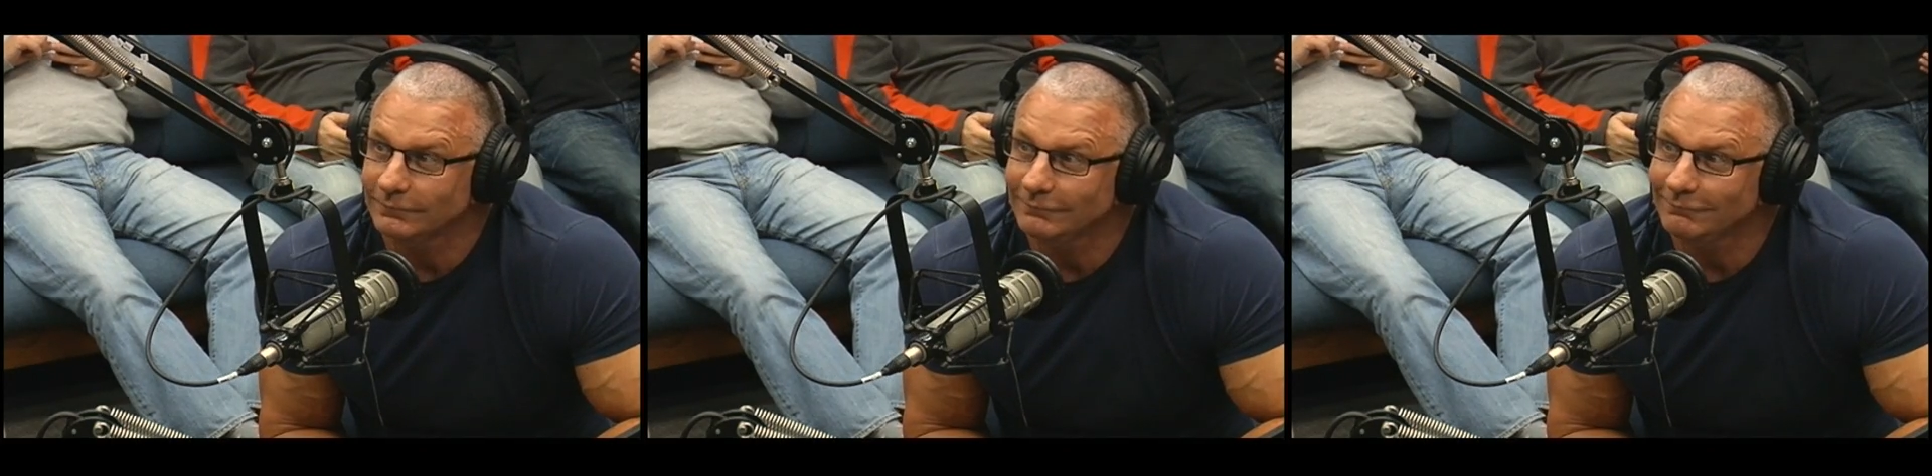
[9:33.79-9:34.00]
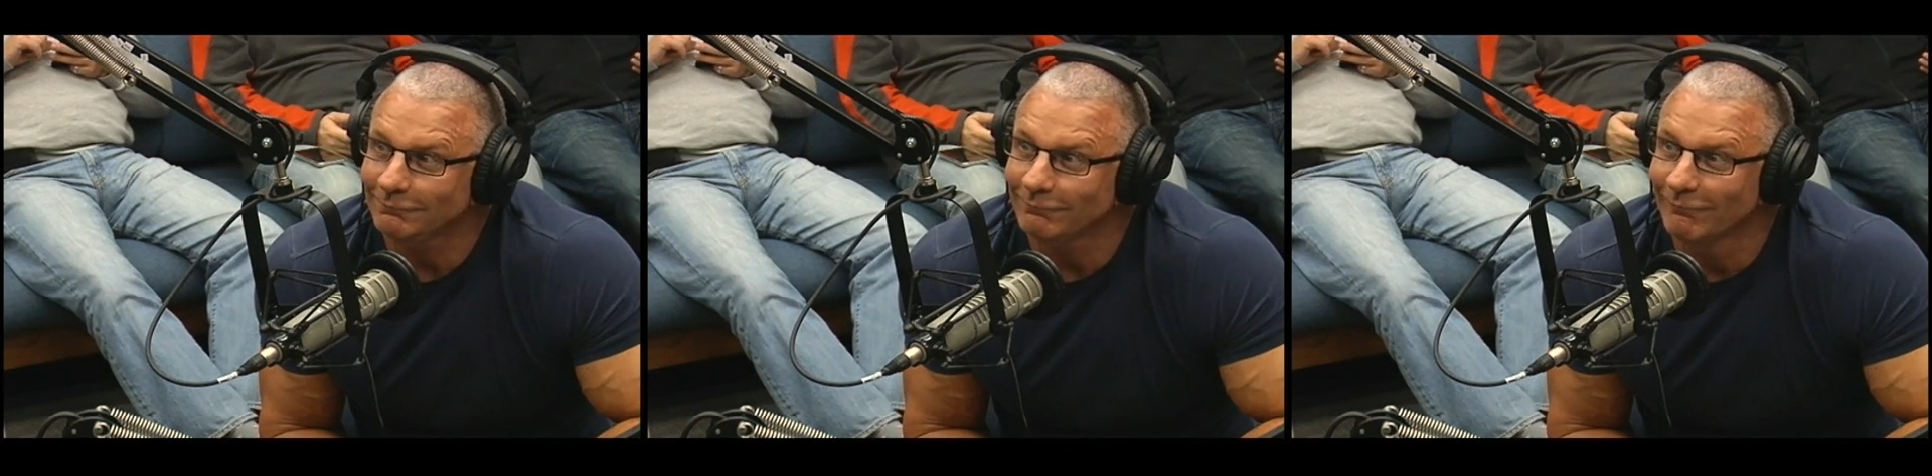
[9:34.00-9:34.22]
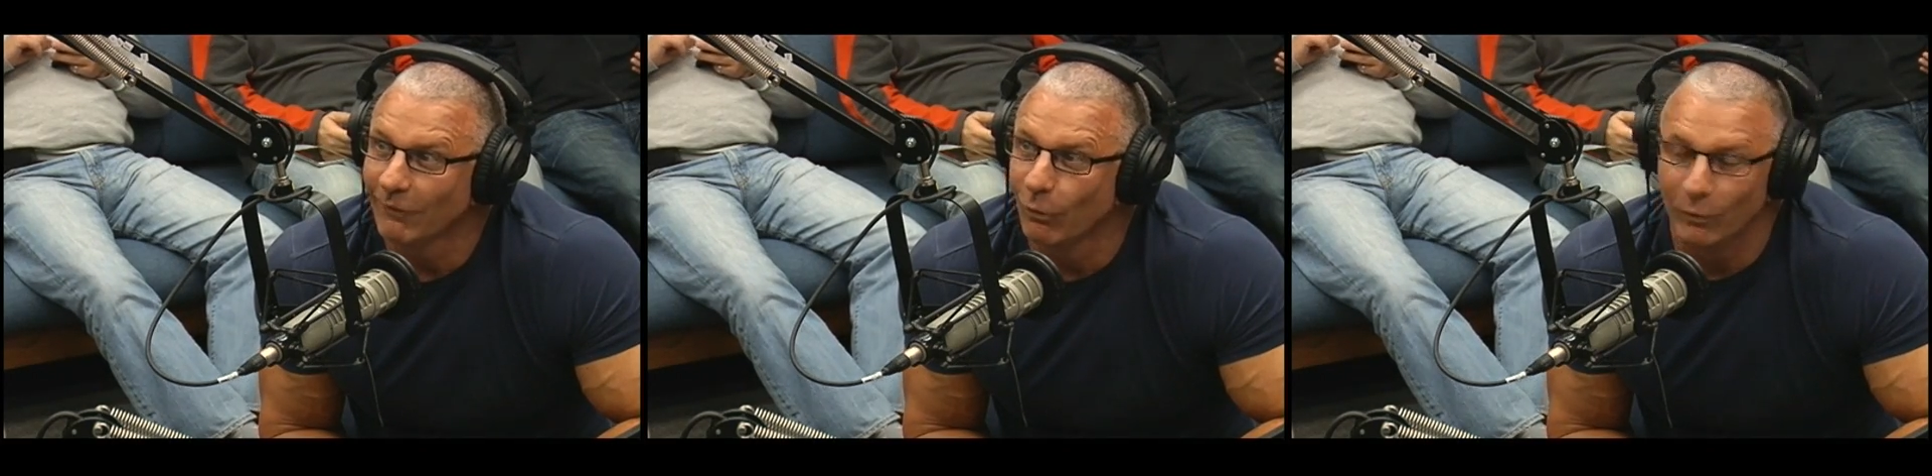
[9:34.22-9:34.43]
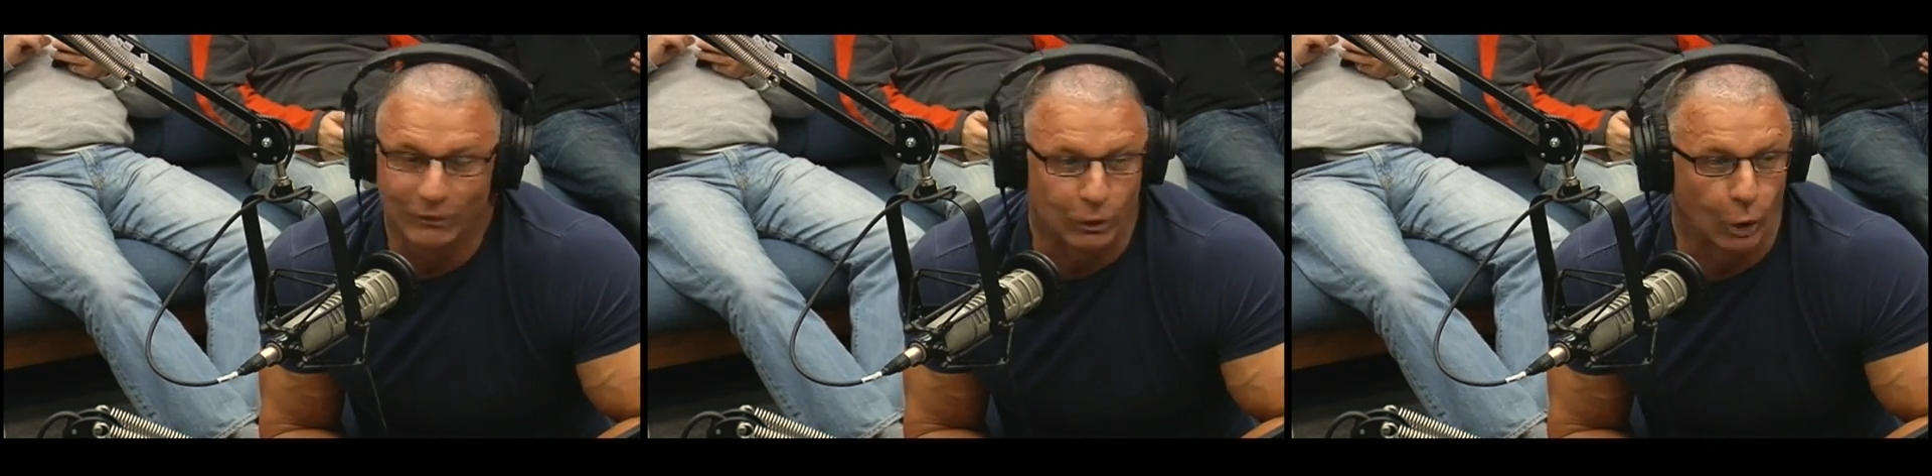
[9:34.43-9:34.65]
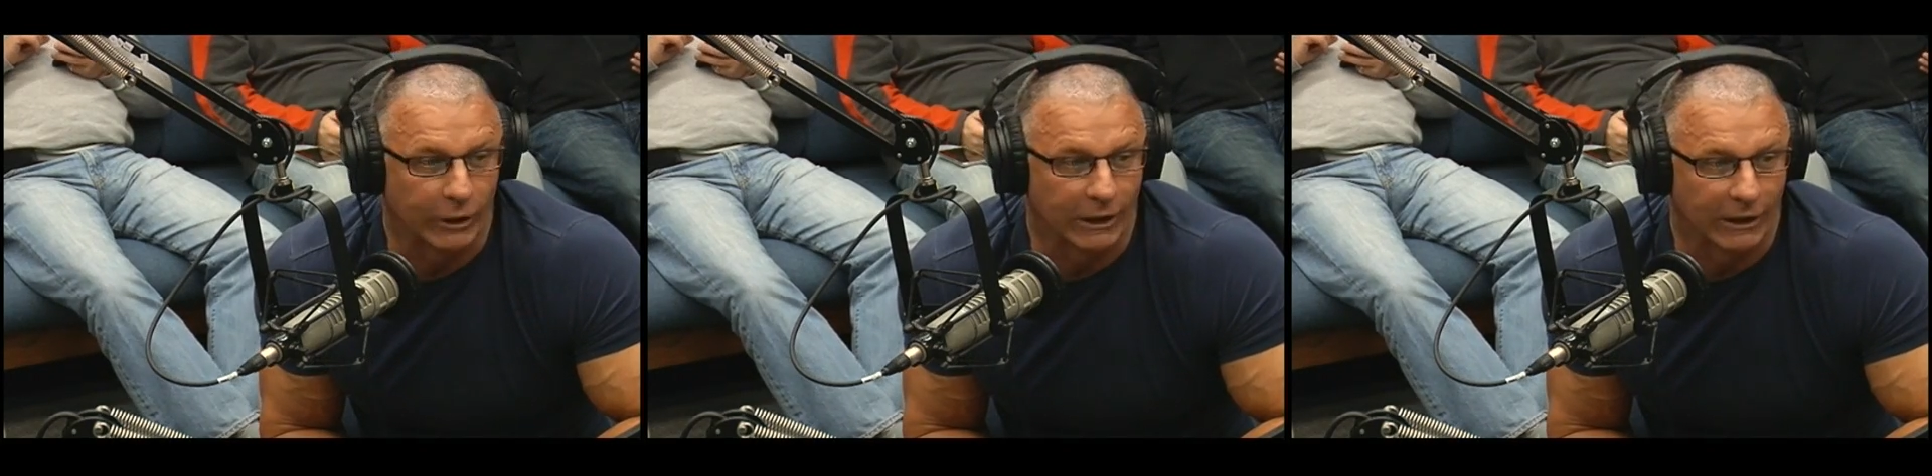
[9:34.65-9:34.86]
Wow. Okay. With
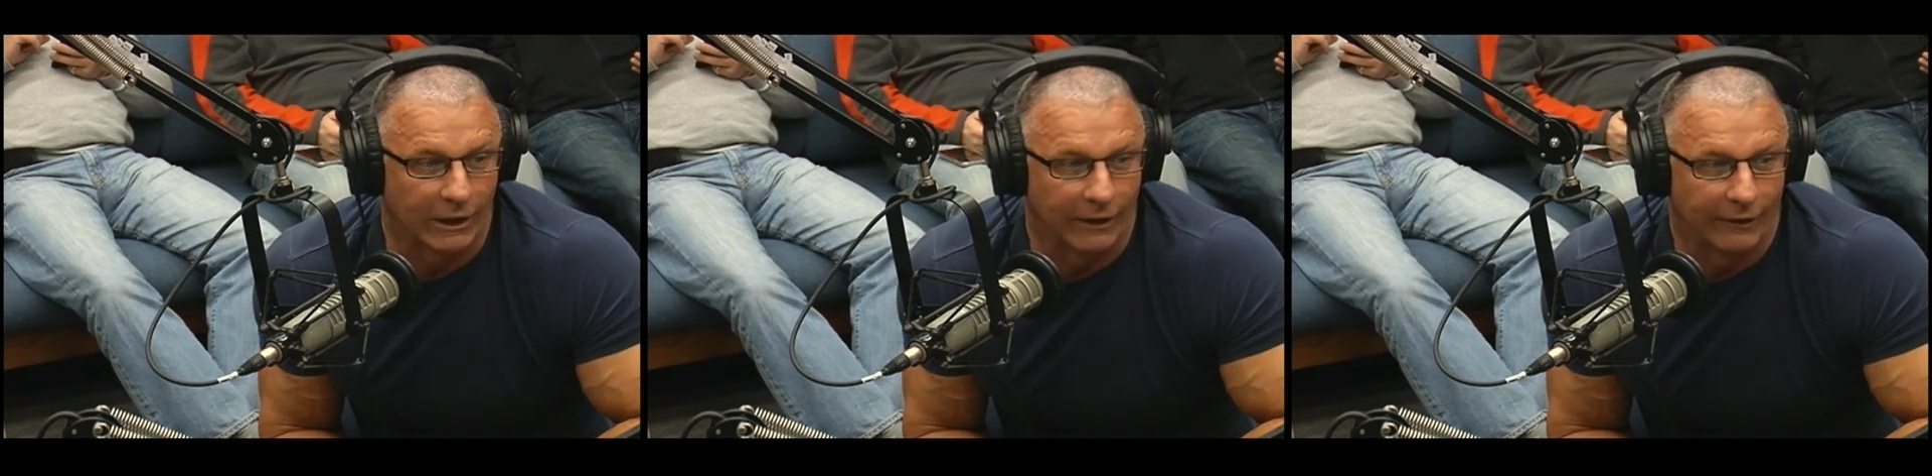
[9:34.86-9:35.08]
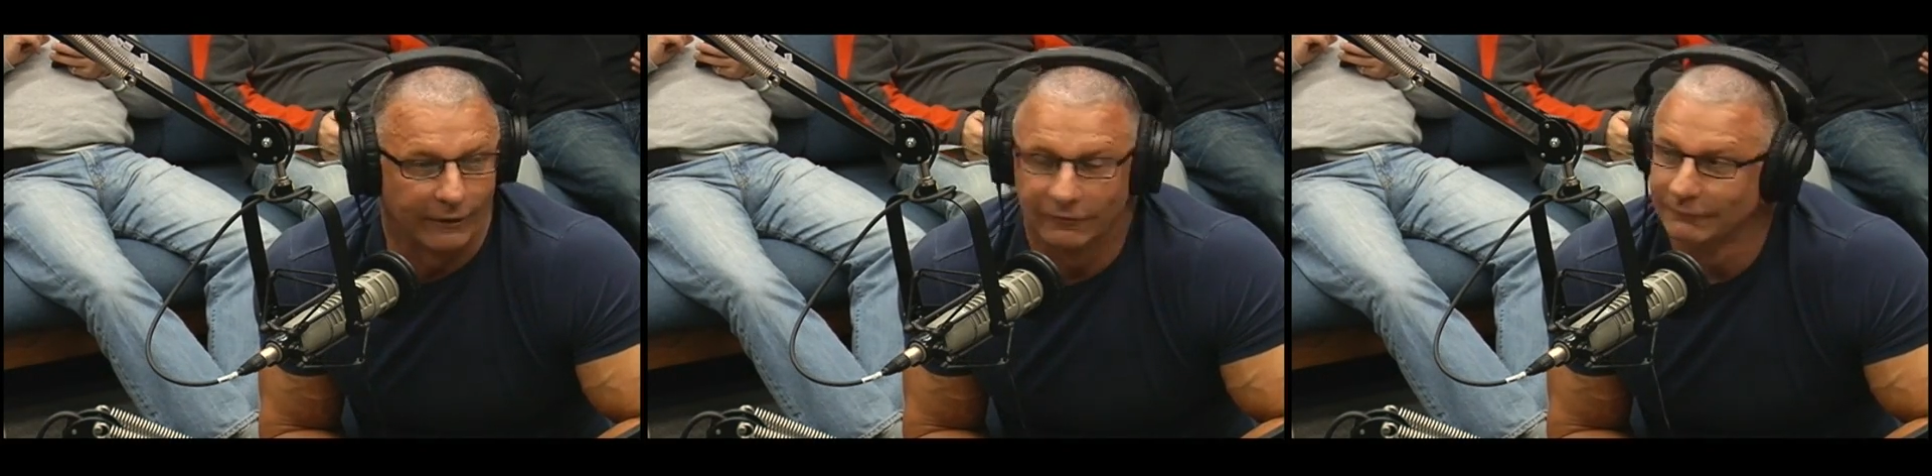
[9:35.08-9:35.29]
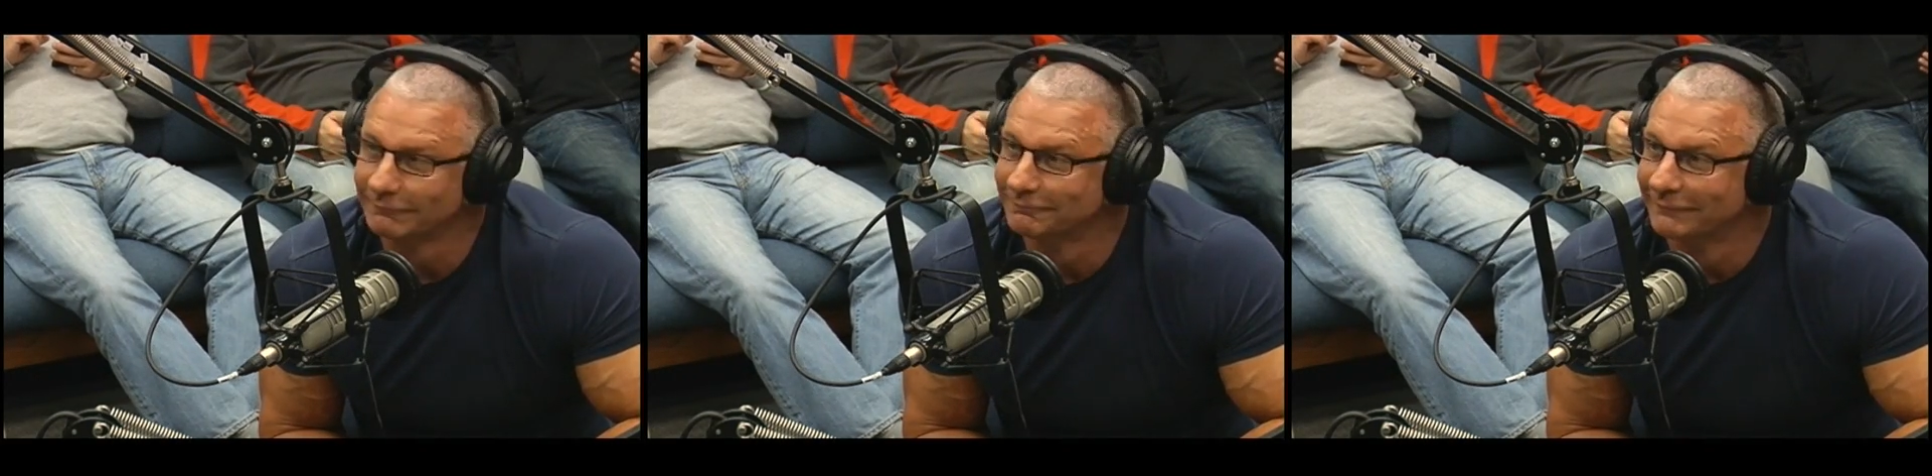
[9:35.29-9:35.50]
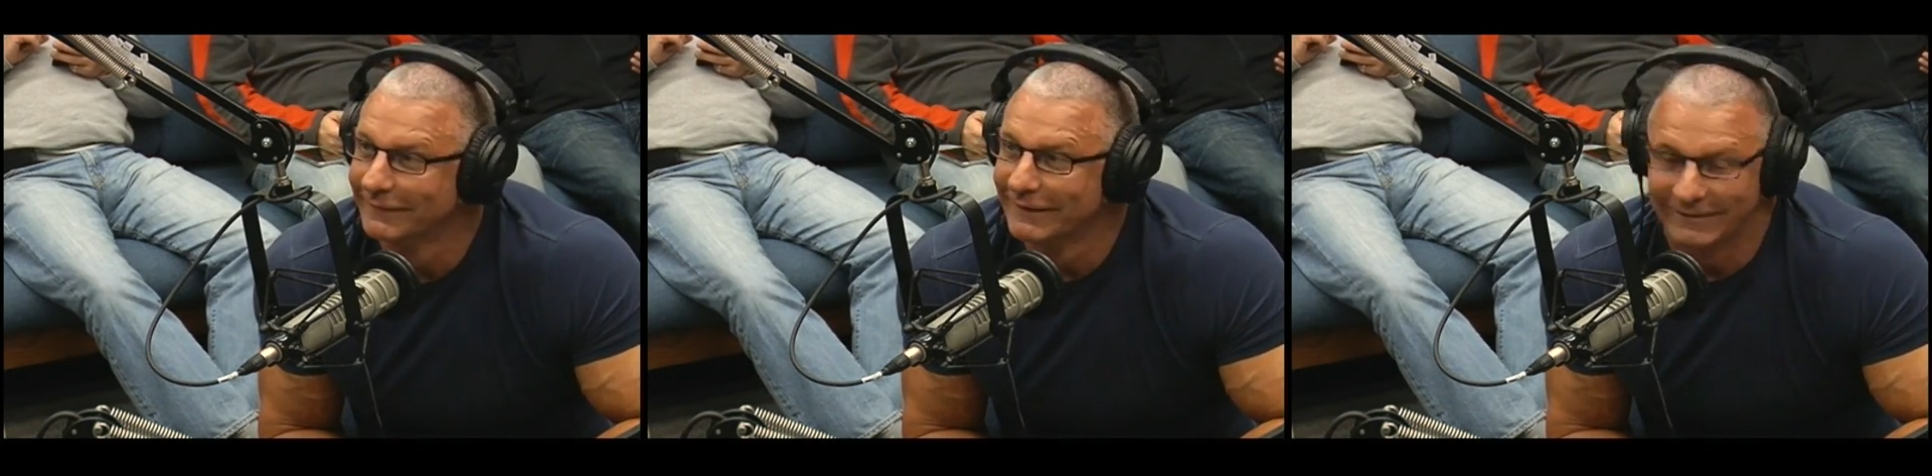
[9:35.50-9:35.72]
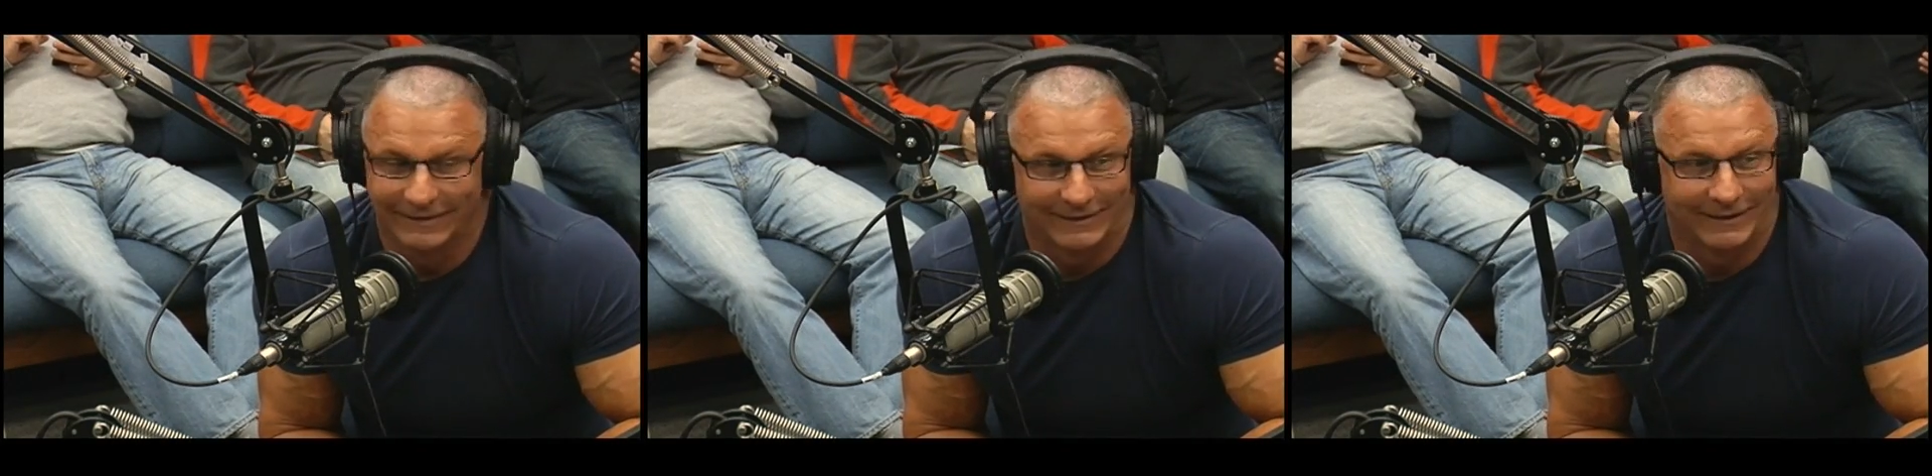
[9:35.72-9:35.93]
cooking in it. With food.